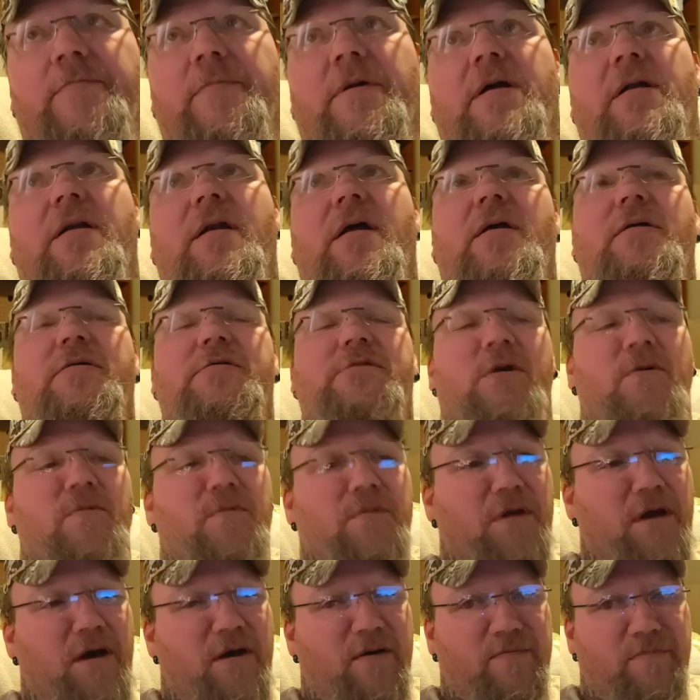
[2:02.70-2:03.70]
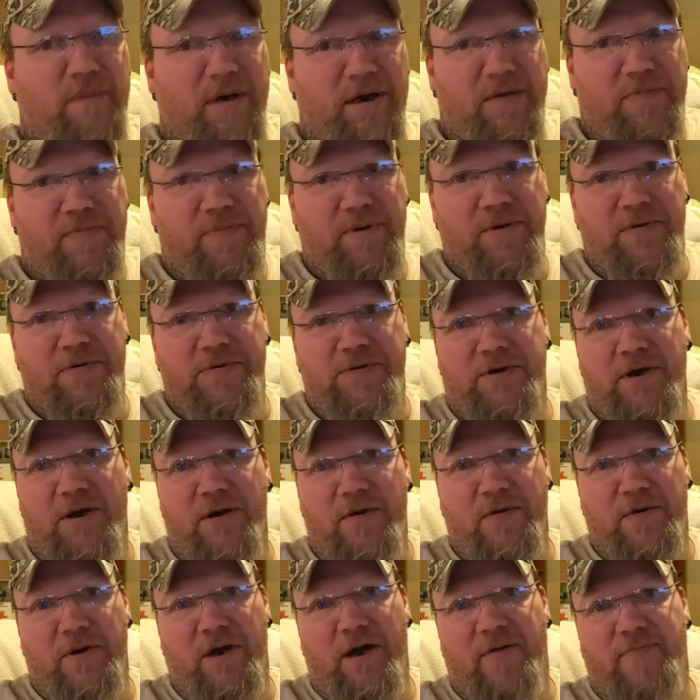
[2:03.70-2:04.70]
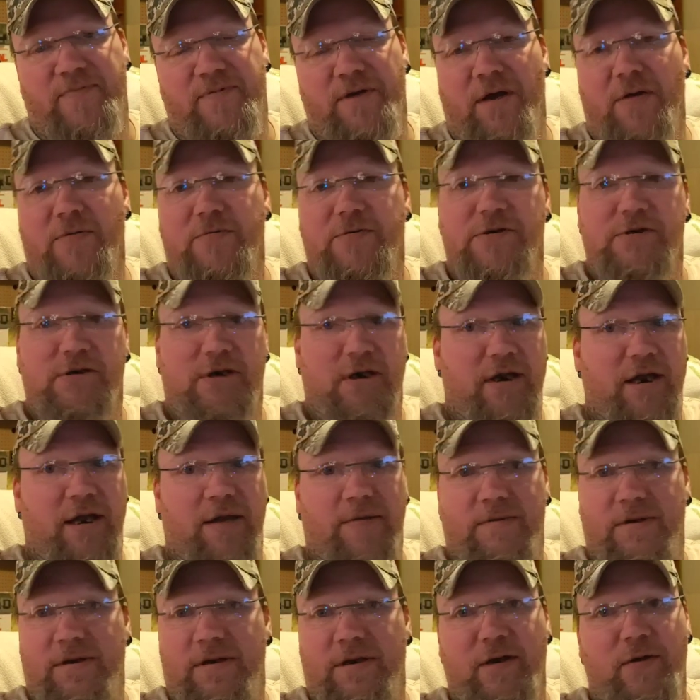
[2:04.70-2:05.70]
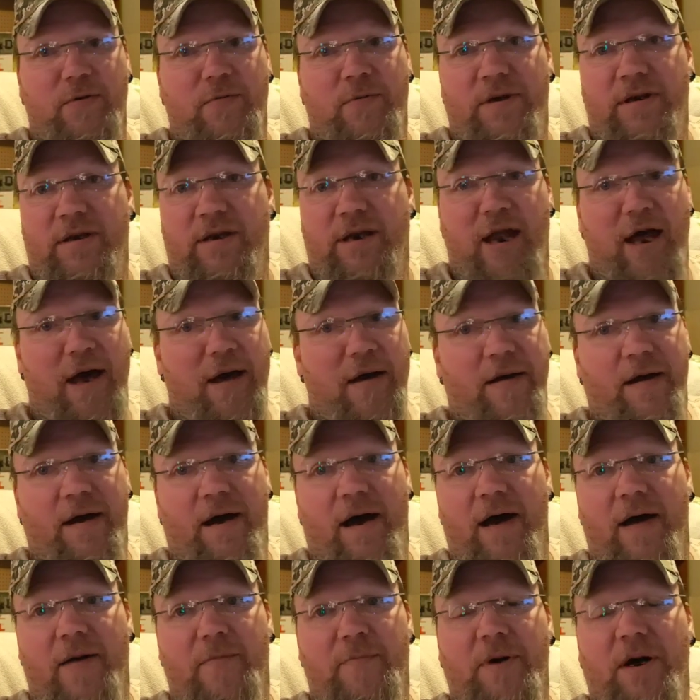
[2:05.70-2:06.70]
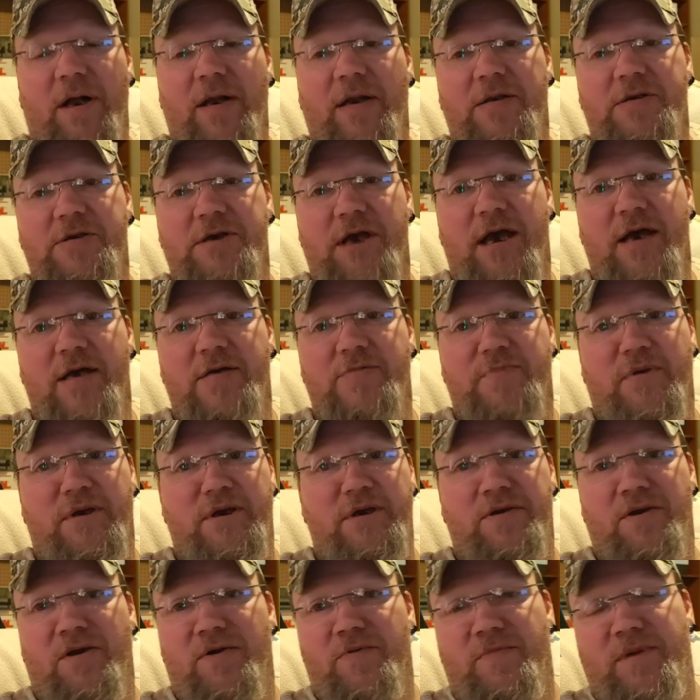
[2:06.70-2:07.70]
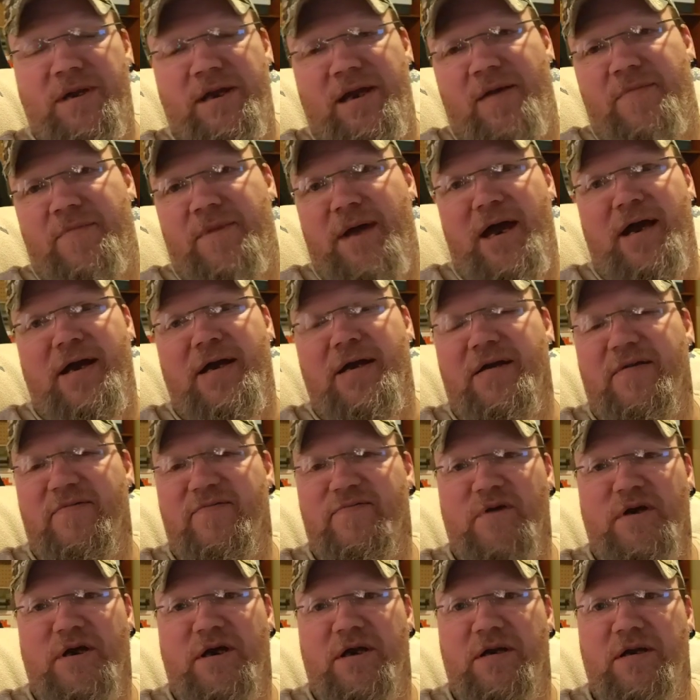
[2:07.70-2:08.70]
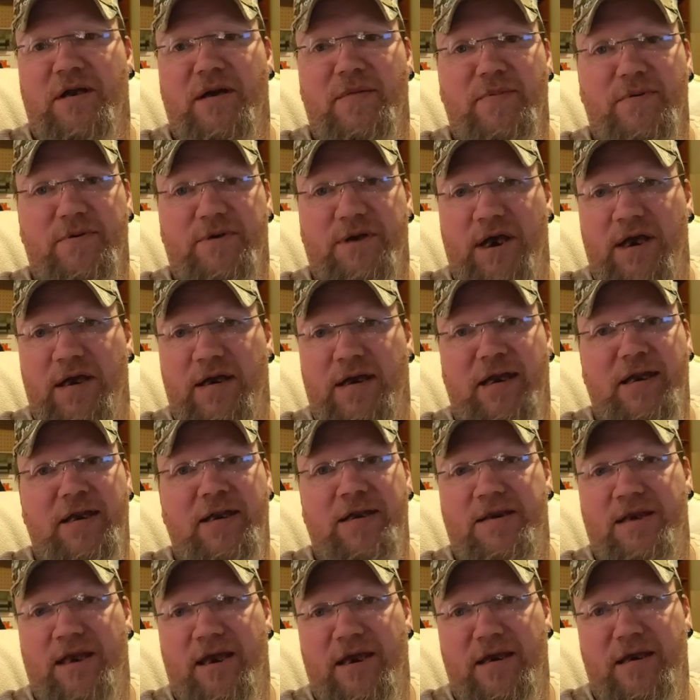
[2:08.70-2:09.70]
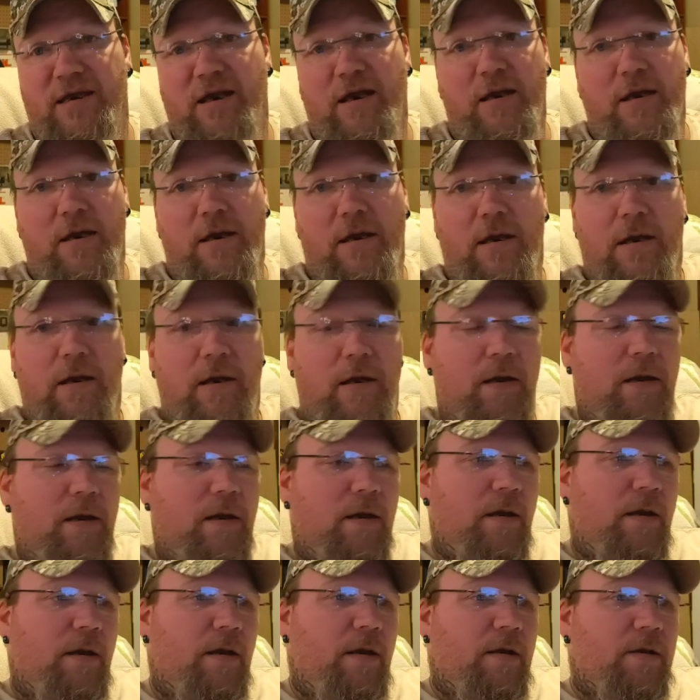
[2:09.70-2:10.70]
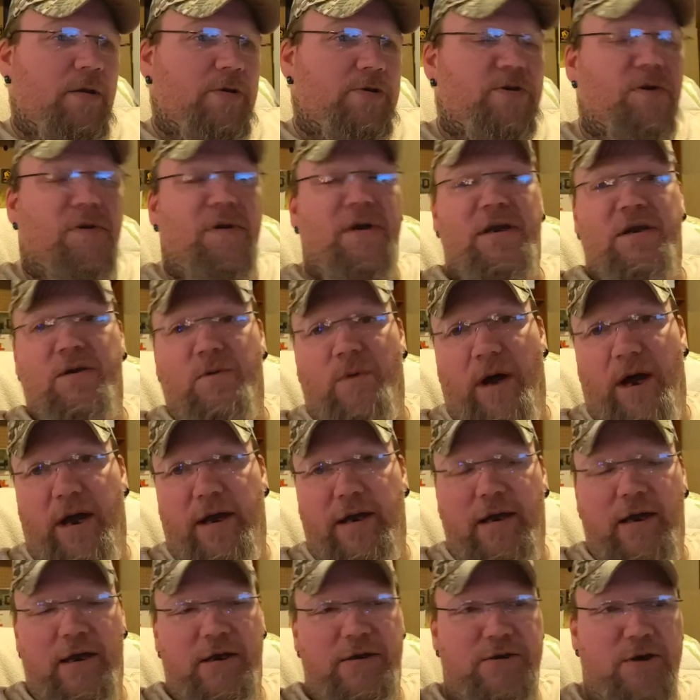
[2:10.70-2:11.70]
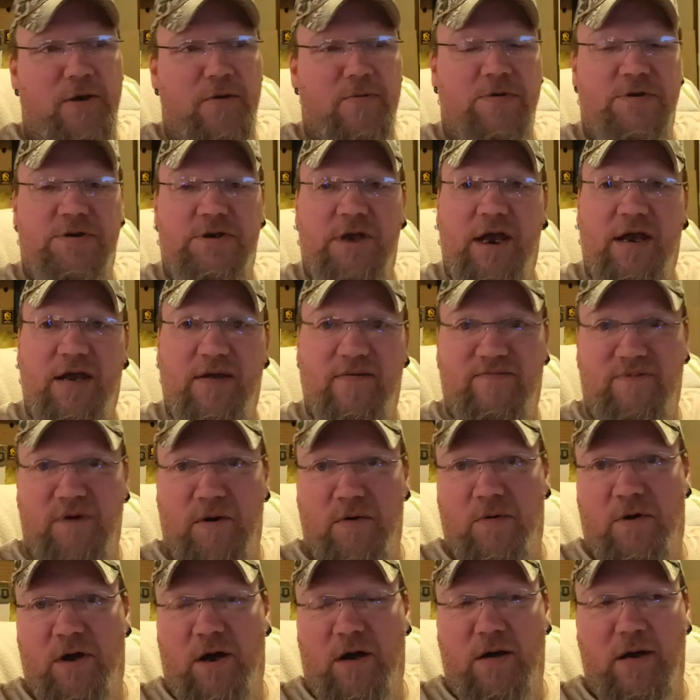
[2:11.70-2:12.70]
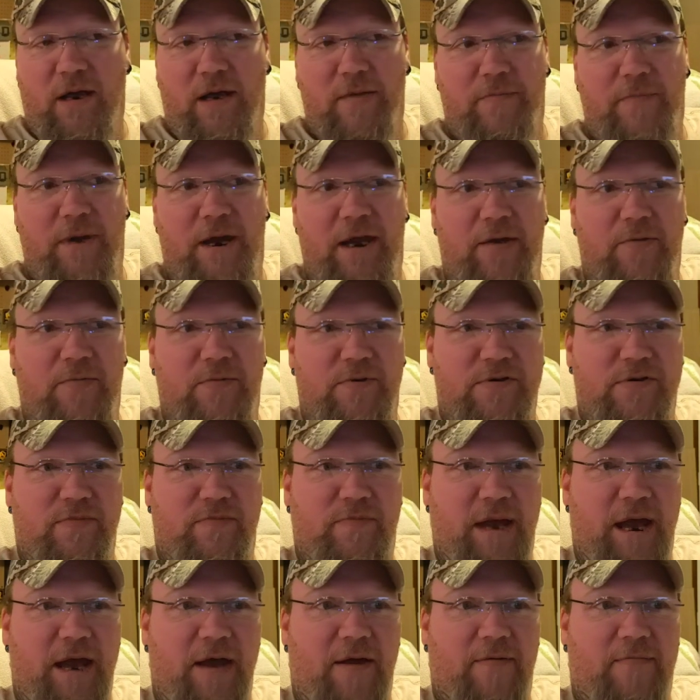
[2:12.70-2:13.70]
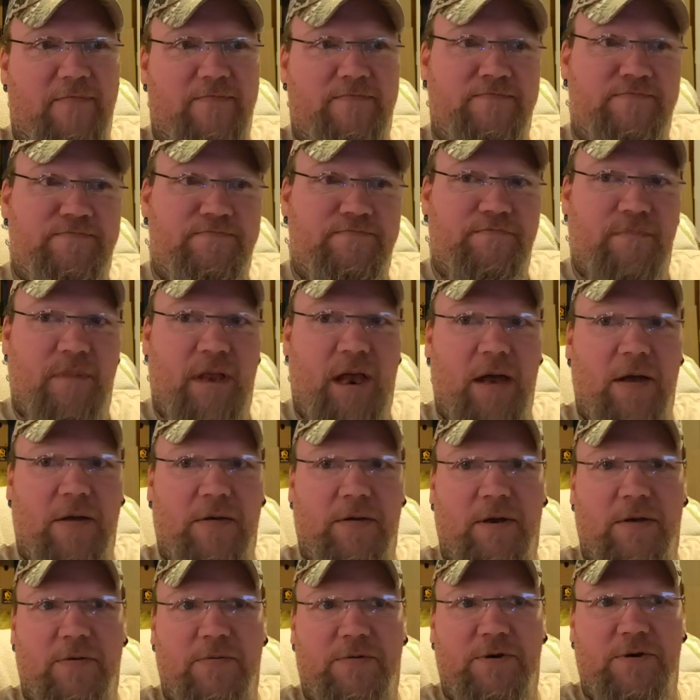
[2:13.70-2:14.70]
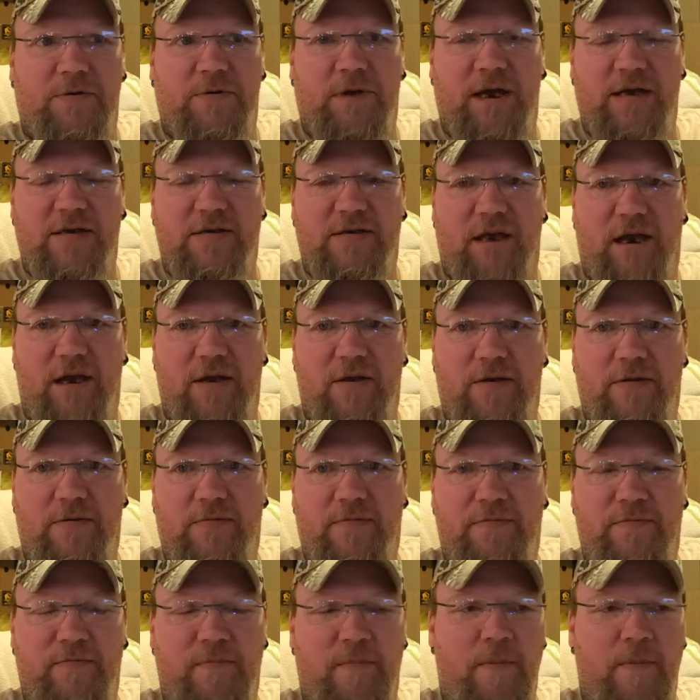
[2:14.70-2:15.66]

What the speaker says: my clock's going off, my computer's going off. Y'all just going to have to deal with it. I apologize, but you know me, I'm not going to freaking double take anything. So anyway, so the second phone call I made was about, 2 days later.